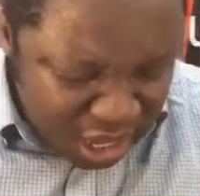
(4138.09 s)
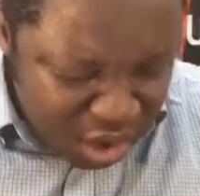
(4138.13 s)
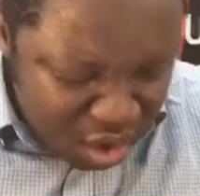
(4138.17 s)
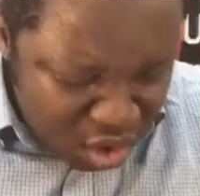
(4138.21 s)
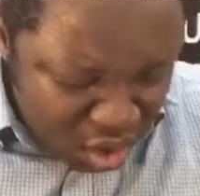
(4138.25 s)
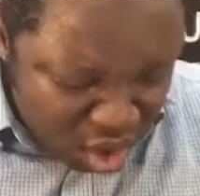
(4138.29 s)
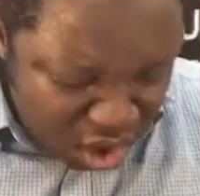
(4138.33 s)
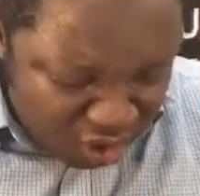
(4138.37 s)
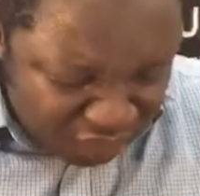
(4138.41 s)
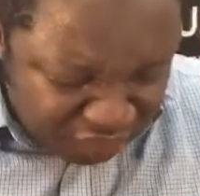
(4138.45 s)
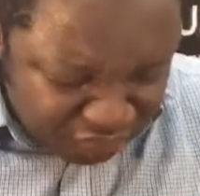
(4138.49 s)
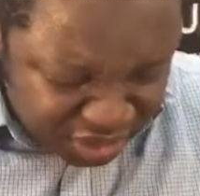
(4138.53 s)

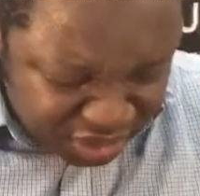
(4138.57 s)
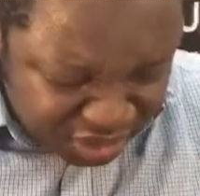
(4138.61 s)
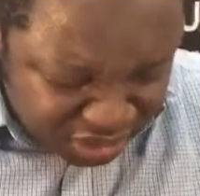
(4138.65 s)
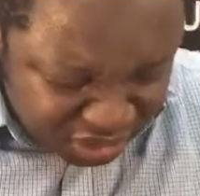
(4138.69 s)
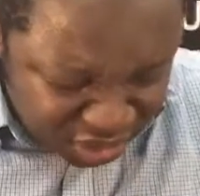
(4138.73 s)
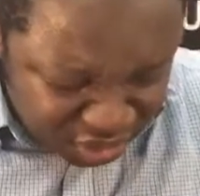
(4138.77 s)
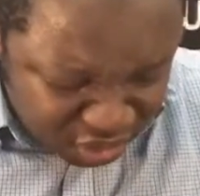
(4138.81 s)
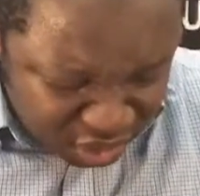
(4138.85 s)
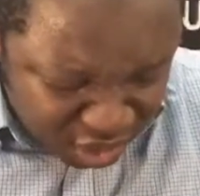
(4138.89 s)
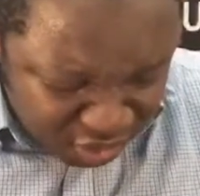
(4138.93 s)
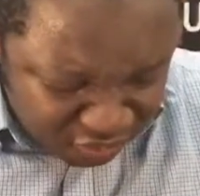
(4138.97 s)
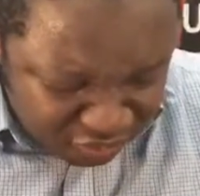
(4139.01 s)
Enough
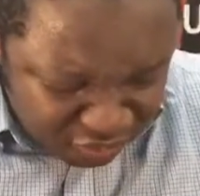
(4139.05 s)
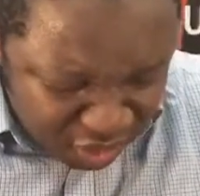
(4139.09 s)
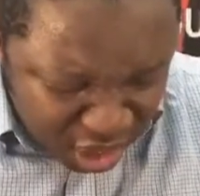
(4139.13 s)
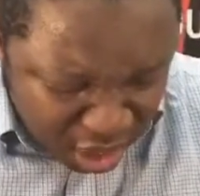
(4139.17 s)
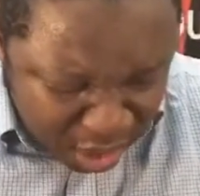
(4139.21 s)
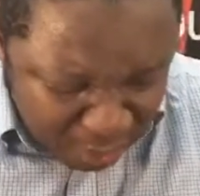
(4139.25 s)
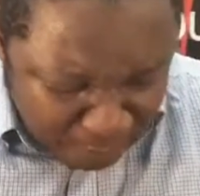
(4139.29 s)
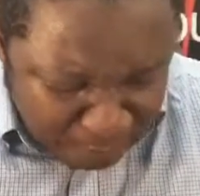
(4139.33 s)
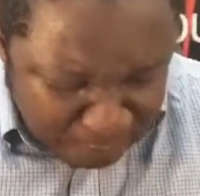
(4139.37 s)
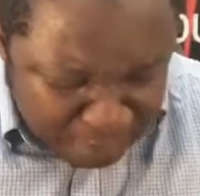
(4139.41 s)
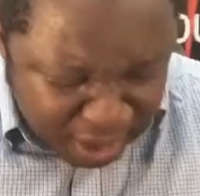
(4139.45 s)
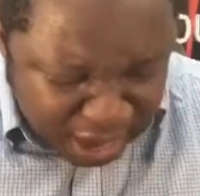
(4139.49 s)
is
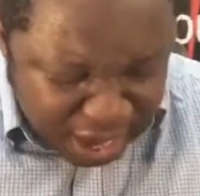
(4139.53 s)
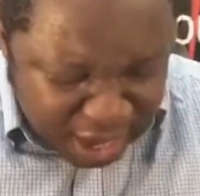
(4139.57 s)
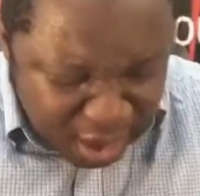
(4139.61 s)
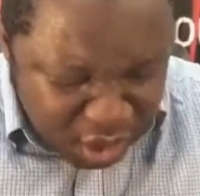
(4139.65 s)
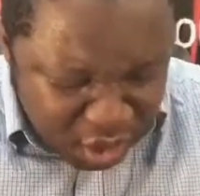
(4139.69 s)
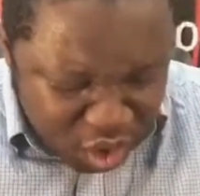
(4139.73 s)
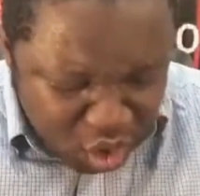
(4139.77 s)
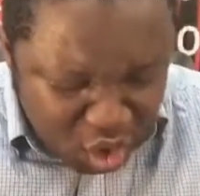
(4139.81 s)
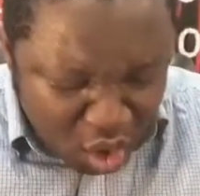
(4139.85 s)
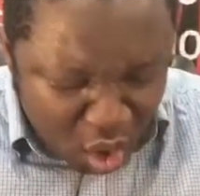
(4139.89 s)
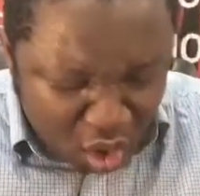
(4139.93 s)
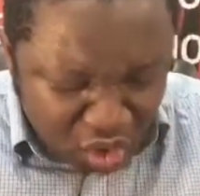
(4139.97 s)
enough.
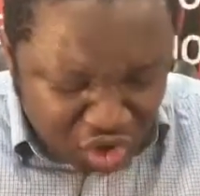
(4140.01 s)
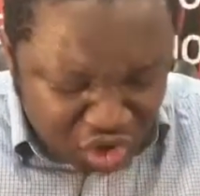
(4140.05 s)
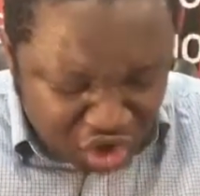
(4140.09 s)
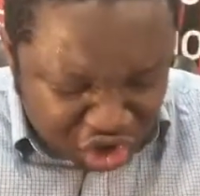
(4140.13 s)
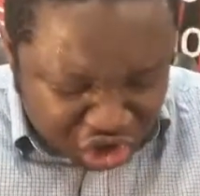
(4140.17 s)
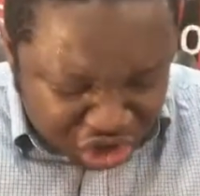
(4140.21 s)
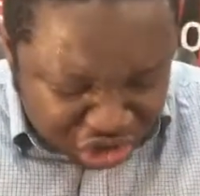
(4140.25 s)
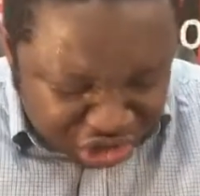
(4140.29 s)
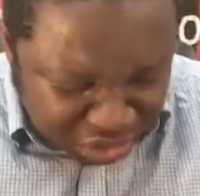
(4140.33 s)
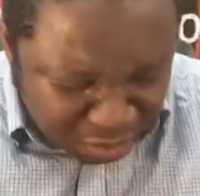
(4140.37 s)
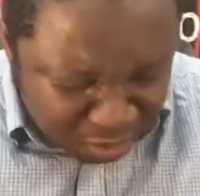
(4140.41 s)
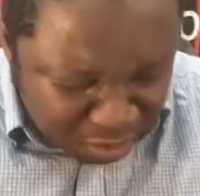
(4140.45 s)
Bible
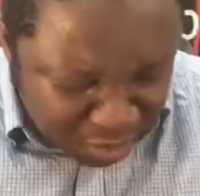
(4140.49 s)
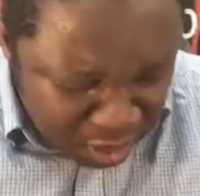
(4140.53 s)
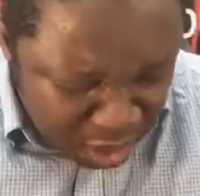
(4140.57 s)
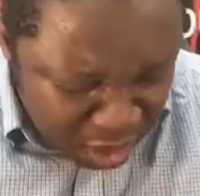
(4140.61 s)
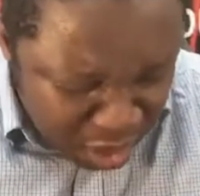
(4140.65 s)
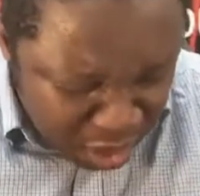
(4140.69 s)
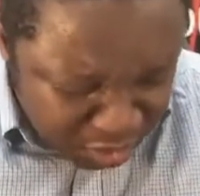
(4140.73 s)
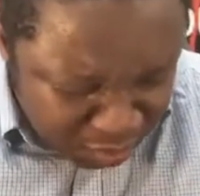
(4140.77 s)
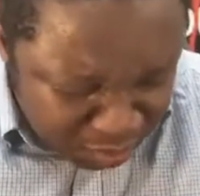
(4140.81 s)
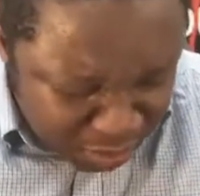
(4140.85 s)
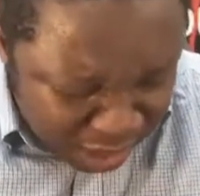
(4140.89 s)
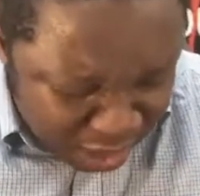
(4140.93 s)

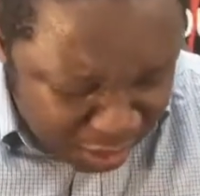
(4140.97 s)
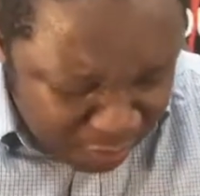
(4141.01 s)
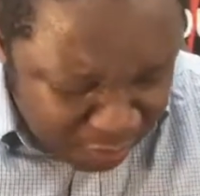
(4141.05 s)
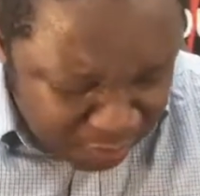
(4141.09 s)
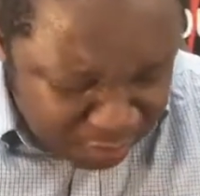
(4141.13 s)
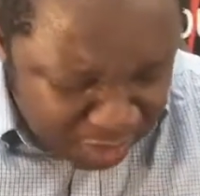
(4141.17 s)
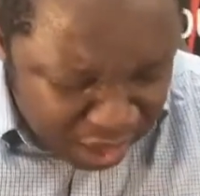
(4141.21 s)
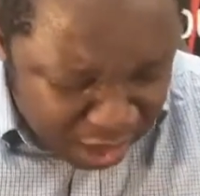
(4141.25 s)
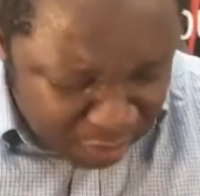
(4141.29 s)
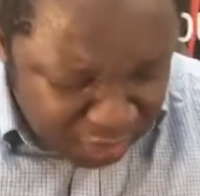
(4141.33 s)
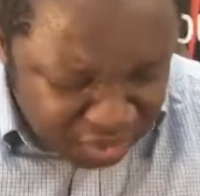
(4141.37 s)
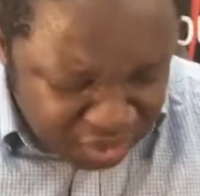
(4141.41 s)

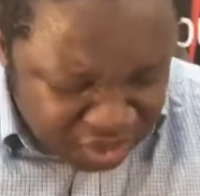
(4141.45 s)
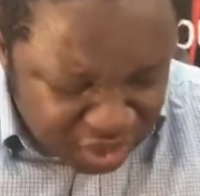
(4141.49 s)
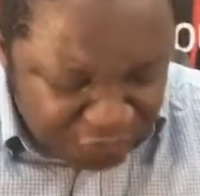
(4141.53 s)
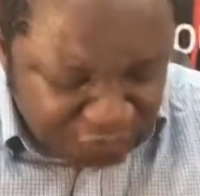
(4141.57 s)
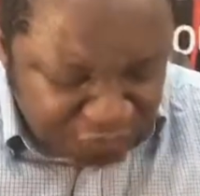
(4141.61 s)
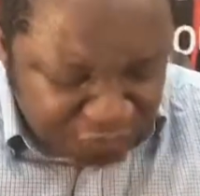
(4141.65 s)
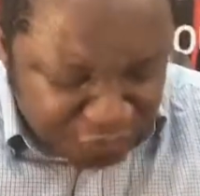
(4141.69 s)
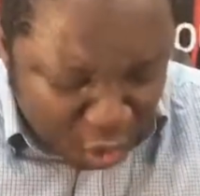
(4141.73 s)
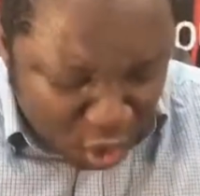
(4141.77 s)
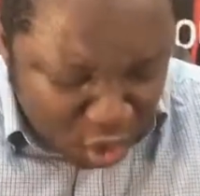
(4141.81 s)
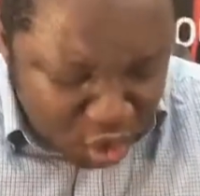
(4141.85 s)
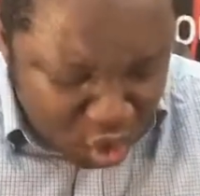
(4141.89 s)

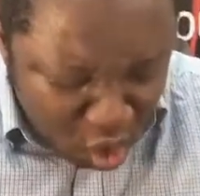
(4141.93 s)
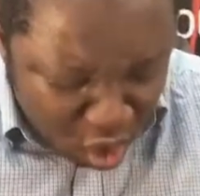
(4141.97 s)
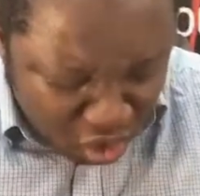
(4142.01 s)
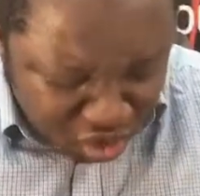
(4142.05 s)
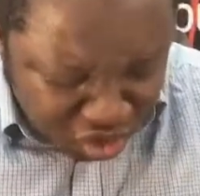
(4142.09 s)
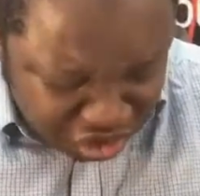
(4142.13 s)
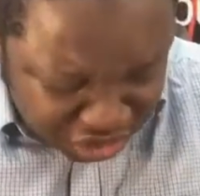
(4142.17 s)
says, for